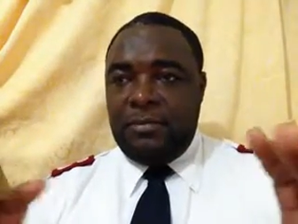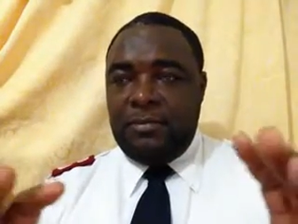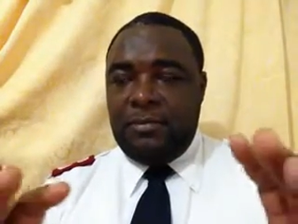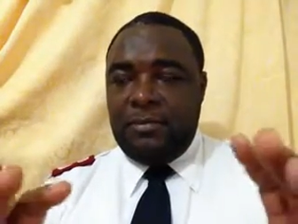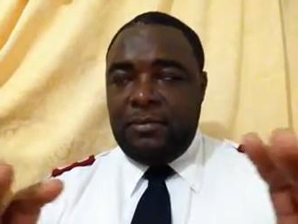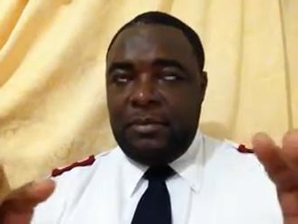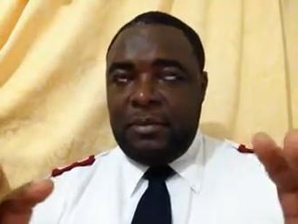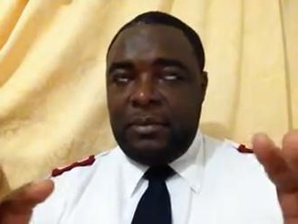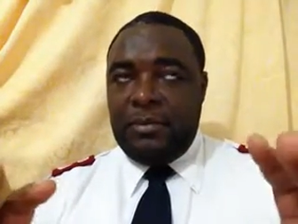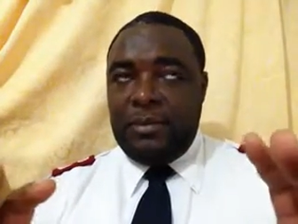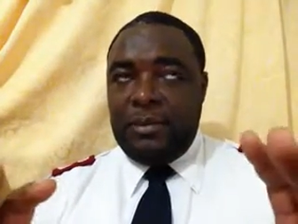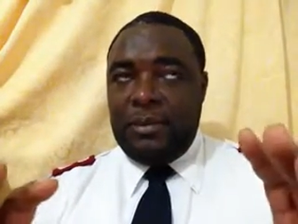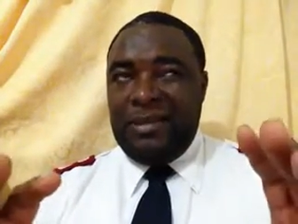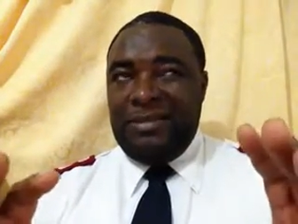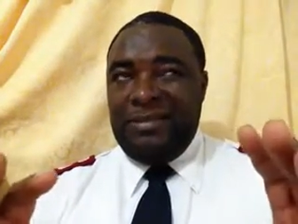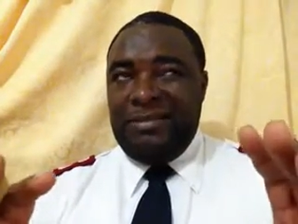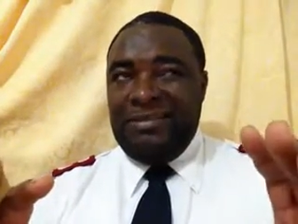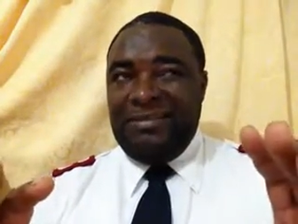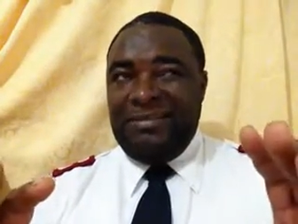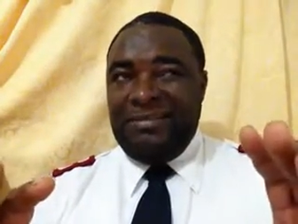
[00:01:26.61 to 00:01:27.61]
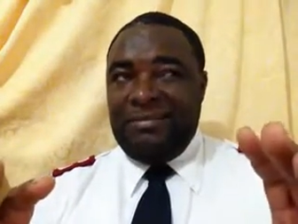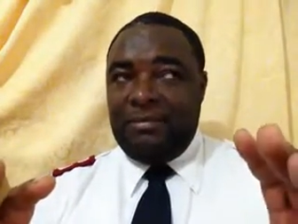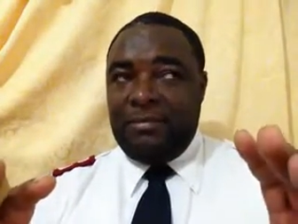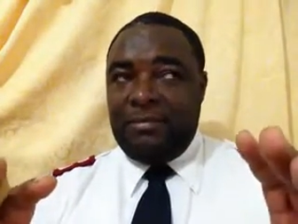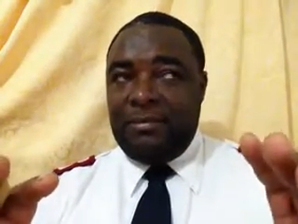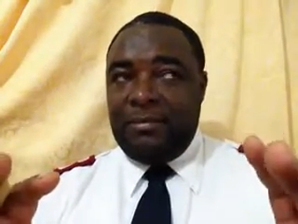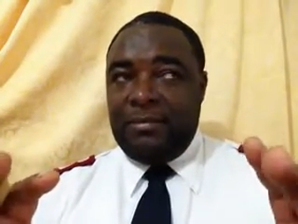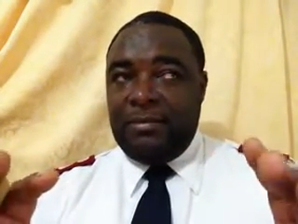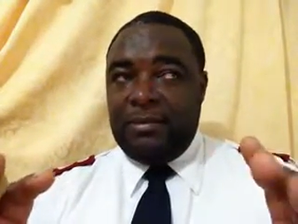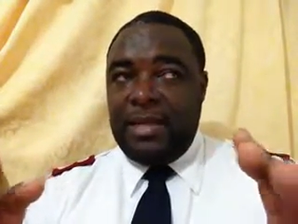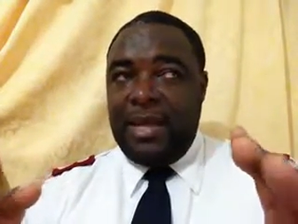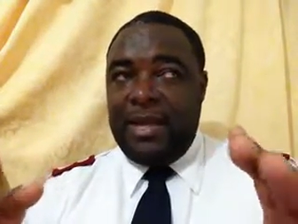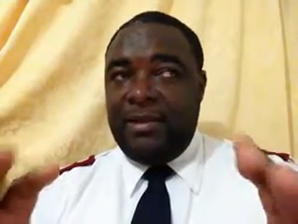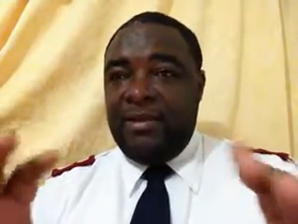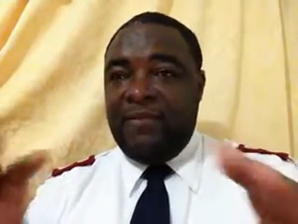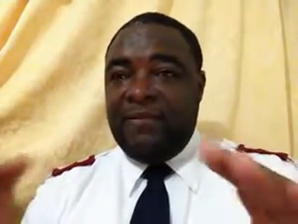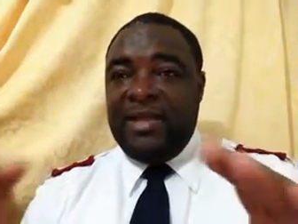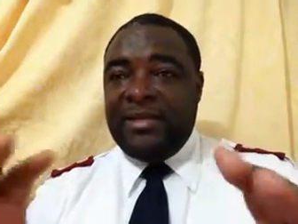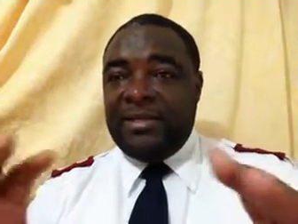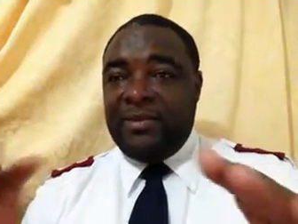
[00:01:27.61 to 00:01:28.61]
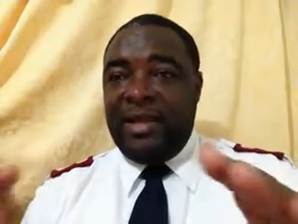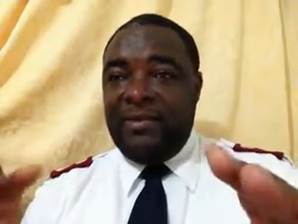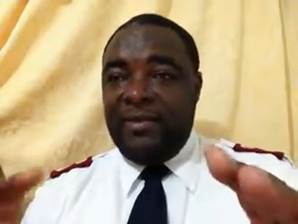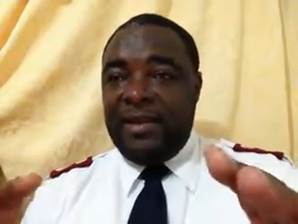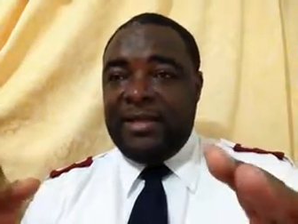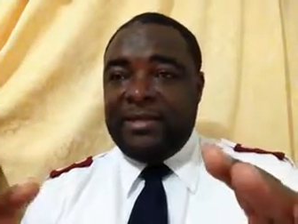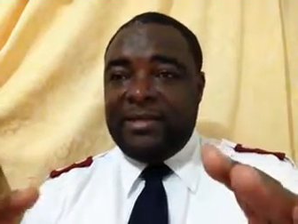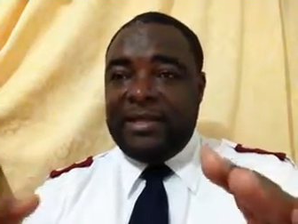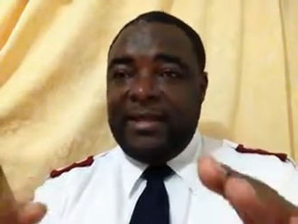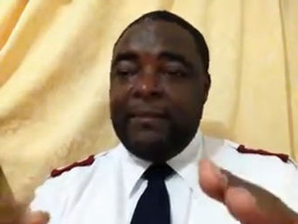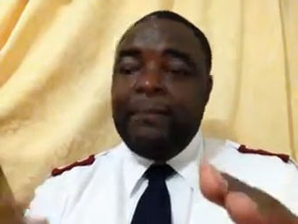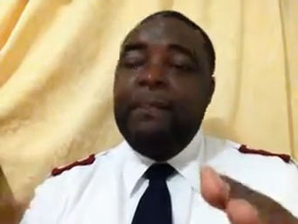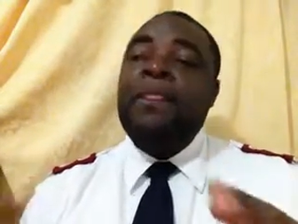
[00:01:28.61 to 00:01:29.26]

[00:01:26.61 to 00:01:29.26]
But I remember reading